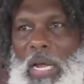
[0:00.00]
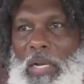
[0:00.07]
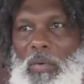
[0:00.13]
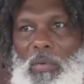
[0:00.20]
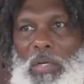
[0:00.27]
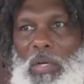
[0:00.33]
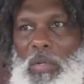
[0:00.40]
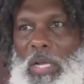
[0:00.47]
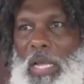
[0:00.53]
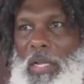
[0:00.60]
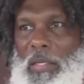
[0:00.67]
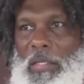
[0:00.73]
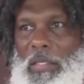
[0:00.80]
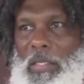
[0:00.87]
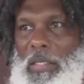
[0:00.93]
I don't know that.
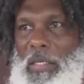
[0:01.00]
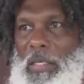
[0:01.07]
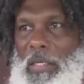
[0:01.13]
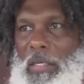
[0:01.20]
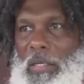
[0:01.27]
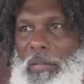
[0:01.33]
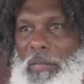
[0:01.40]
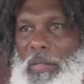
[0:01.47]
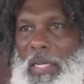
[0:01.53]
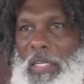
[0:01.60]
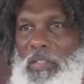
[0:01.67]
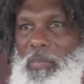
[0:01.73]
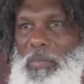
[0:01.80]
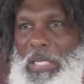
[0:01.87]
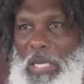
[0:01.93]

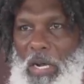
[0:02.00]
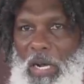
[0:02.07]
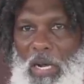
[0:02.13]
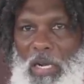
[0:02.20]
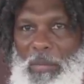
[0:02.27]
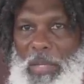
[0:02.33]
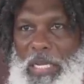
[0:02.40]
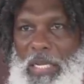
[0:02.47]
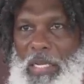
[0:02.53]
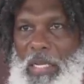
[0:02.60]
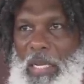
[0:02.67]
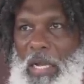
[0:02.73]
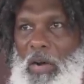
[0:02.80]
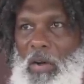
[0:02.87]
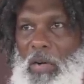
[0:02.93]
That's beyond me.
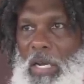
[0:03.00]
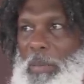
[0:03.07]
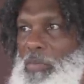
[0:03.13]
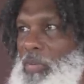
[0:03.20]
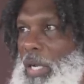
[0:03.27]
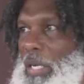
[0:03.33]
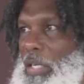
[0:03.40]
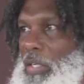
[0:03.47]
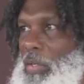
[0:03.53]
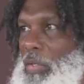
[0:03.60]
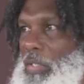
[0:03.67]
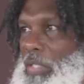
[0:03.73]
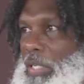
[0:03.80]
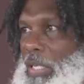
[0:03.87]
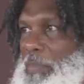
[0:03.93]
All I'm trying to do
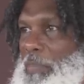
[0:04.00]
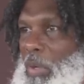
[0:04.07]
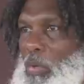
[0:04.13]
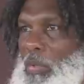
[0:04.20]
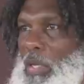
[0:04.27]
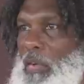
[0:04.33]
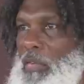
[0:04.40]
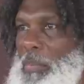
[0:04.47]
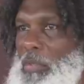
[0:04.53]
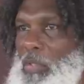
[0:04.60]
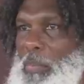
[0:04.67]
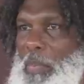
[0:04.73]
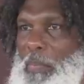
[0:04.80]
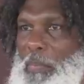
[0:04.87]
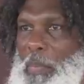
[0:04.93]
is get both of them
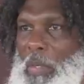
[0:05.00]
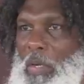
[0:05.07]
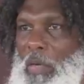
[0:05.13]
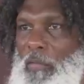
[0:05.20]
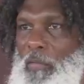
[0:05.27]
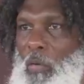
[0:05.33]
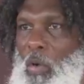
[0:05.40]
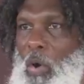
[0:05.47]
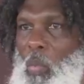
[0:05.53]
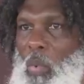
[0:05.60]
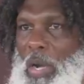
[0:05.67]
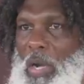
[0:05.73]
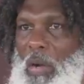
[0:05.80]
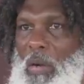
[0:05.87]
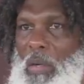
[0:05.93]
to perform
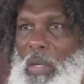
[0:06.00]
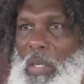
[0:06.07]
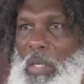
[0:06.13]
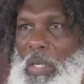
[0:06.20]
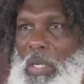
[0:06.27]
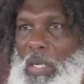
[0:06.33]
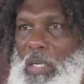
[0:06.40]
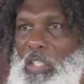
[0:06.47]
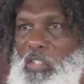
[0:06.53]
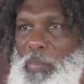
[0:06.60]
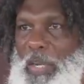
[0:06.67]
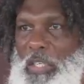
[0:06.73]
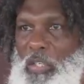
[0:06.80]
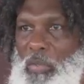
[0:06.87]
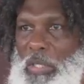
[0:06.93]
well,
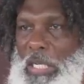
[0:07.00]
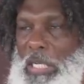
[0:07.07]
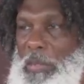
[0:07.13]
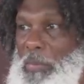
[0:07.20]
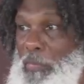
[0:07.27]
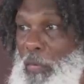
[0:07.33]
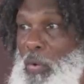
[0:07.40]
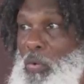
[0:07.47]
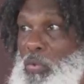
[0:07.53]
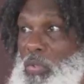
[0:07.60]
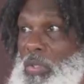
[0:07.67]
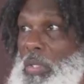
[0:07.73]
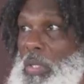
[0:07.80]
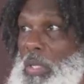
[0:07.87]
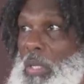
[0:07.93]
special teams
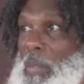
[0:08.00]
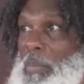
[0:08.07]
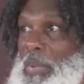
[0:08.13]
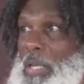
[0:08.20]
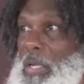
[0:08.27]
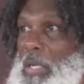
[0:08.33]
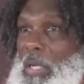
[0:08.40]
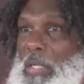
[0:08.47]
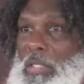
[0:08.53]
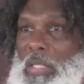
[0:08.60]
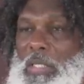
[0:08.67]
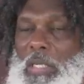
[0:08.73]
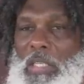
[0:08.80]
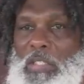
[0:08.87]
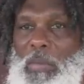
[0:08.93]
first, because
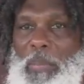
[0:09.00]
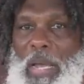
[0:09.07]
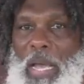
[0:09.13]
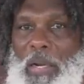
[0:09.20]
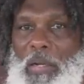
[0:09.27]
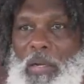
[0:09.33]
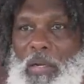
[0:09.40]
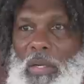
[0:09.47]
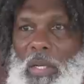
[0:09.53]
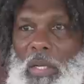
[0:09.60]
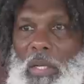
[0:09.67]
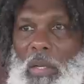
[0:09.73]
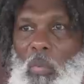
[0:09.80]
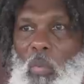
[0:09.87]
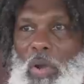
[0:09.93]
it doesn't matter
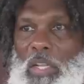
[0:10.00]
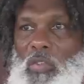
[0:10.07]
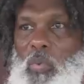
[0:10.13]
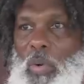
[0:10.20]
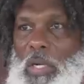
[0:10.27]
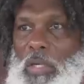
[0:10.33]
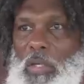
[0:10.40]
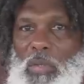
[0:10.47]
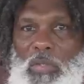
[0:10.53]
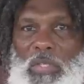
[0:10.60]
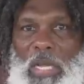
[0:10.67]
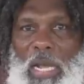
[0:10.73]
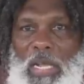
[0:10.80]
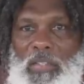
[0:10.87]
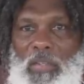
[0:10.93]
which one of those
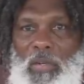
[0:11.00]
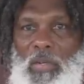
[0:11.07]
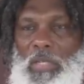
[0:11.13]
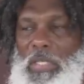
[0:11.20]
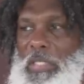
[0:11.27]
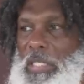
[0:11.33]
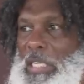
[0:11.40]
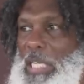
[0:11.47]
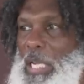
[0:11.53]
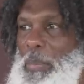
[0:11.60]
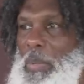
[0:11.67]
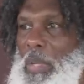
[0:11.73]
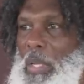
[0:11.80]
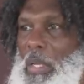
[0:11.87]
guys are on the team.